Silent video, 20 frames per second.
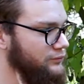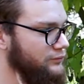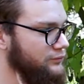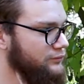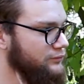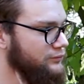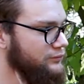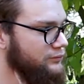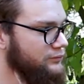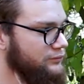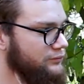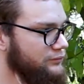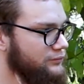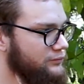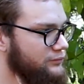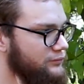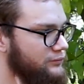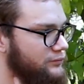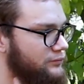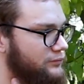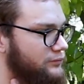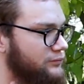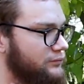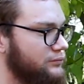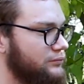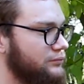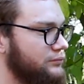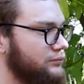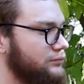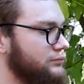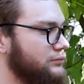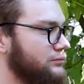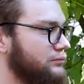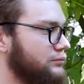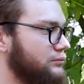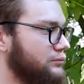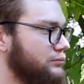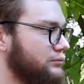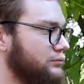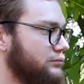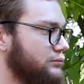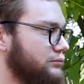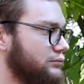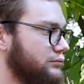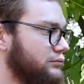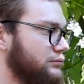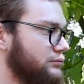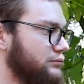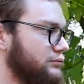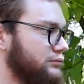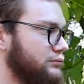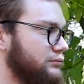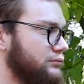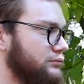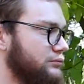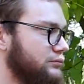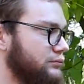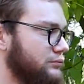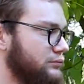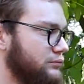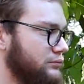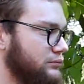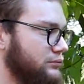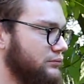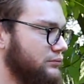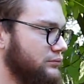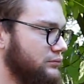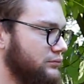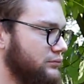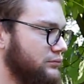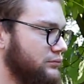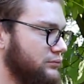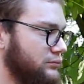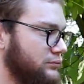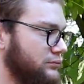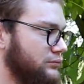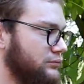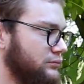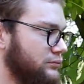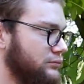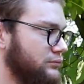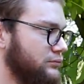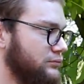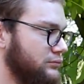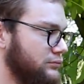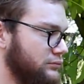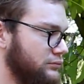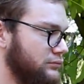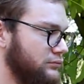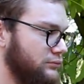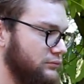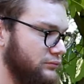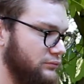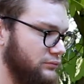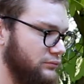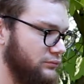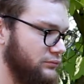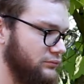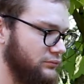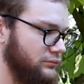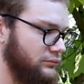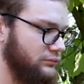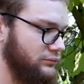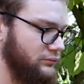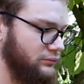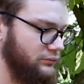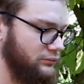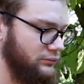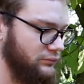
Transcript: The person shown says nothing.